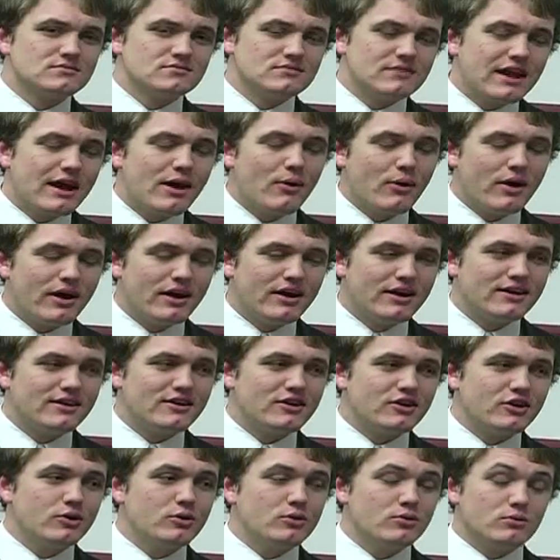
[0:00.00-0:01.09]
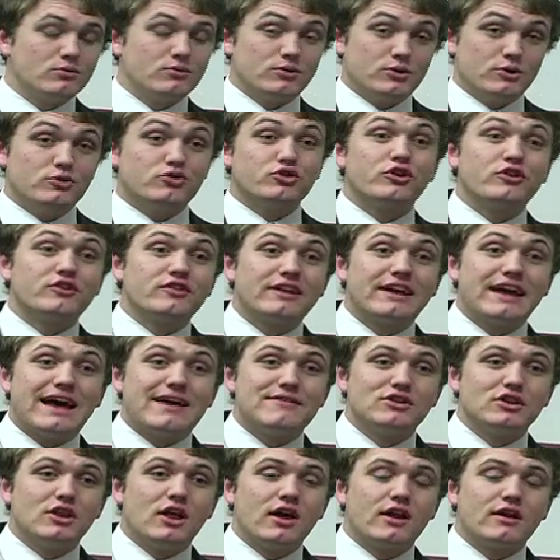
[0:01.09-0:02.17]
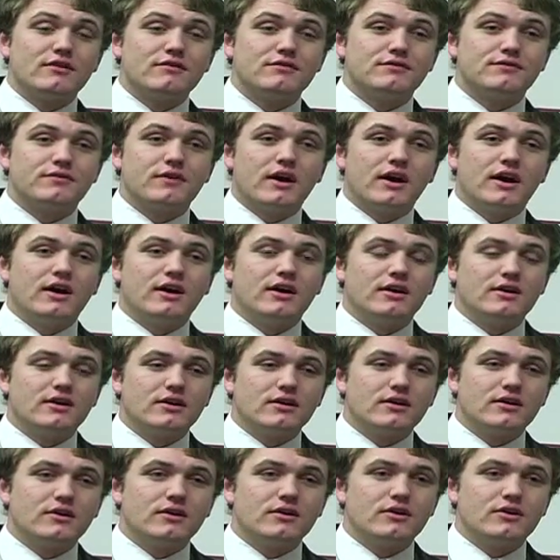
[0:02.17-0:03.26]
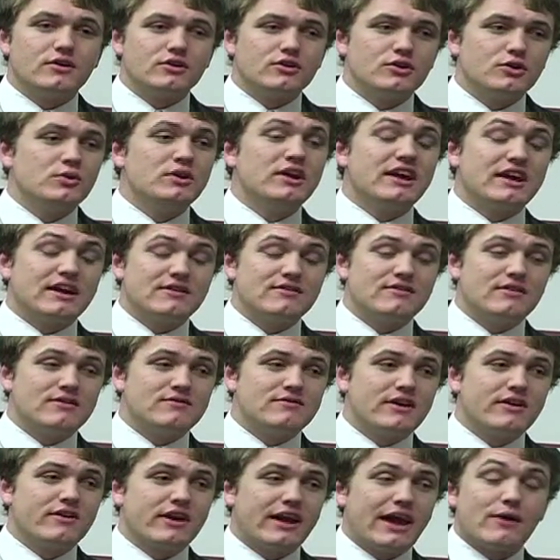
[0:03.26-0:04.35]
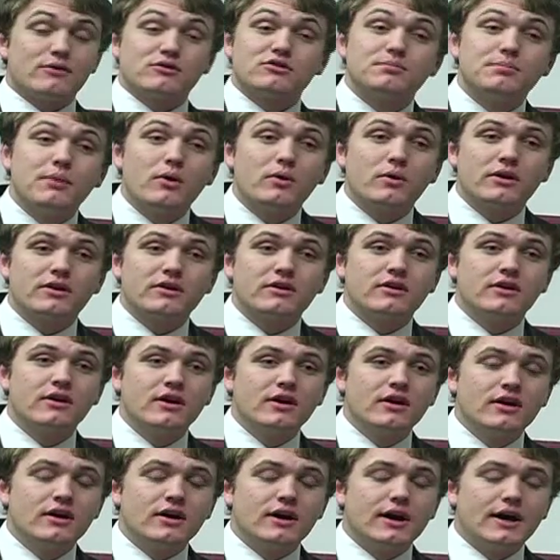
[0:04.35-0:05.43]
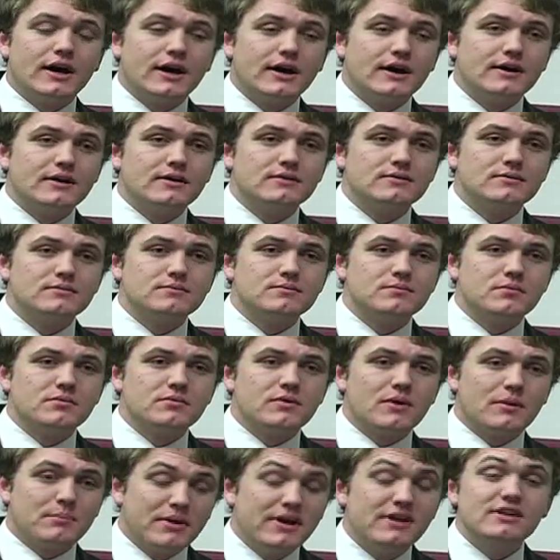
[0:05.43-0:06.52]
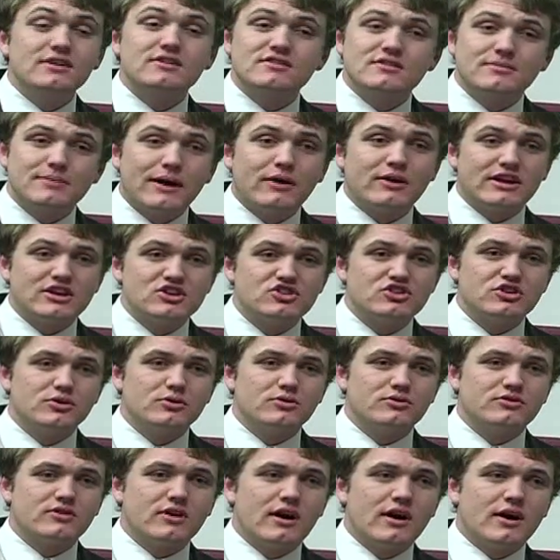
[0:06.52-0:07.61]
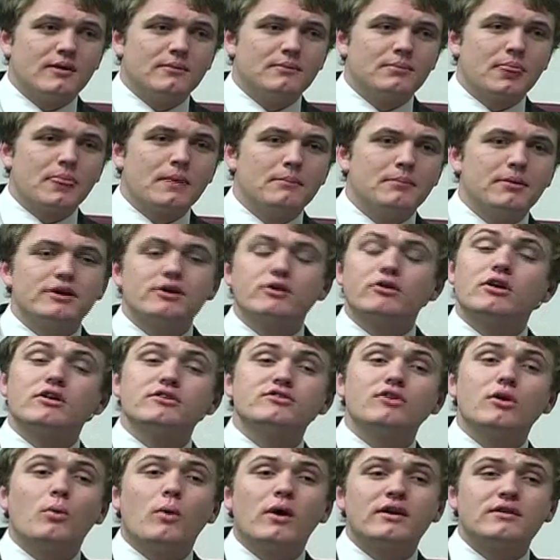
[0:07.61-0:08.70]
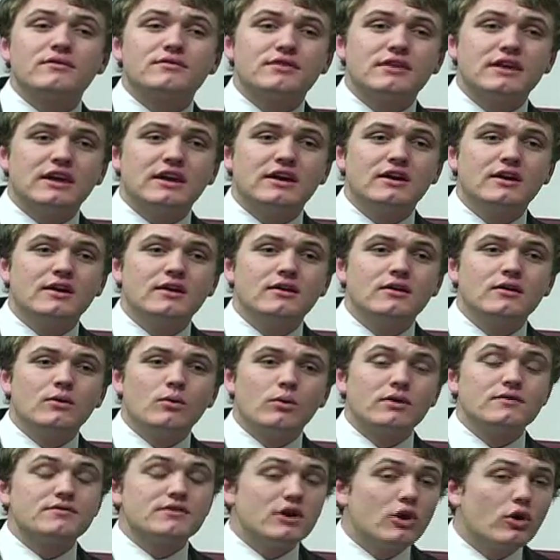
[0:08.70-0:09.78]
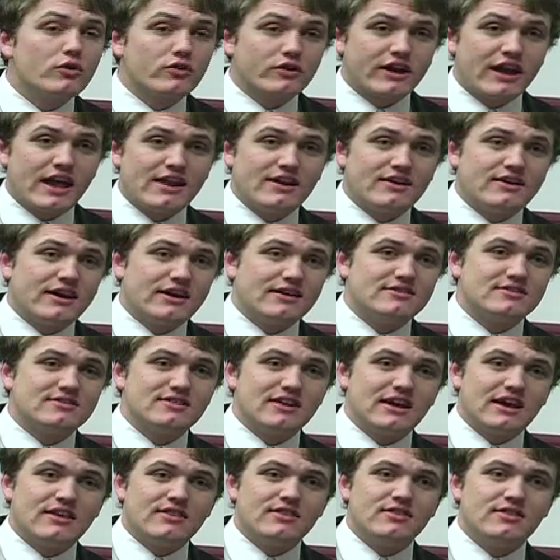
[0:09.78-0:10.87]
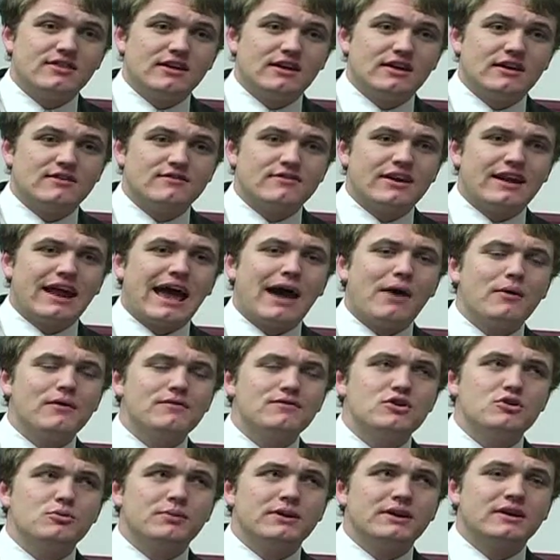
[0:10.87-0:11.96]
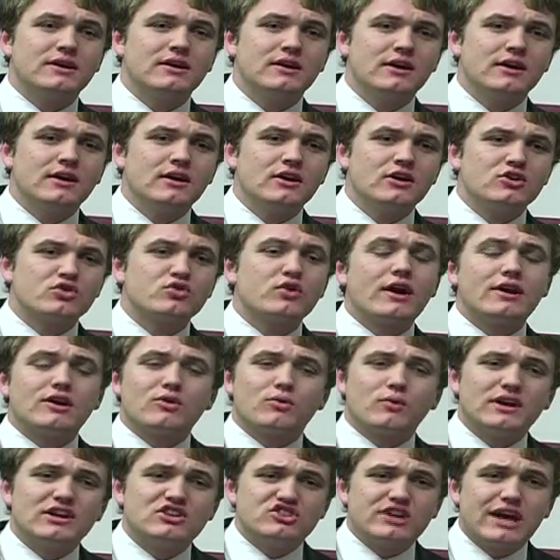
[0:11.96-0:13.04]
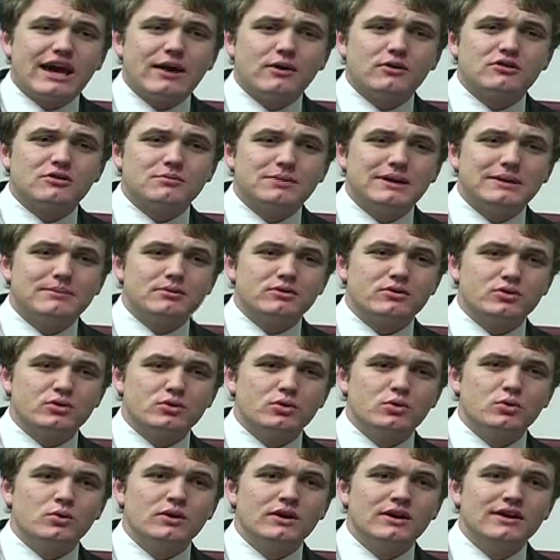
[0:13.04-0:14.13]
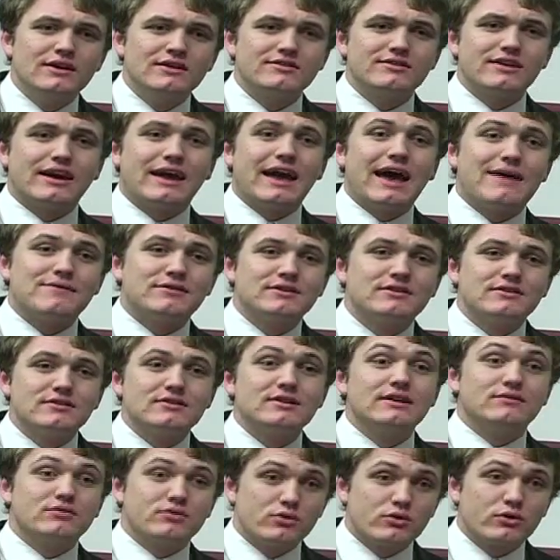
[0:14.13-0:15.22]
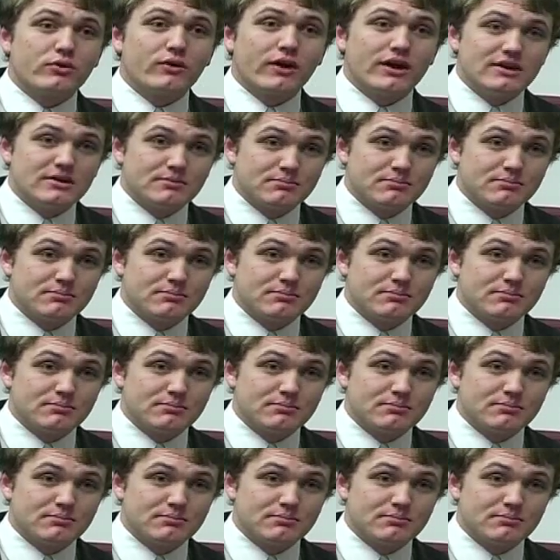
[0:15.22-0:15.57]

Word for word: Now, uh, you, you certainly have a lot of uh, unique and, and, very outspoken uh, opinions about issues, um, but you're also one of, the, one of the older candidates in the event. How have you been trying to reach out to people who, say, haven't lived through the Great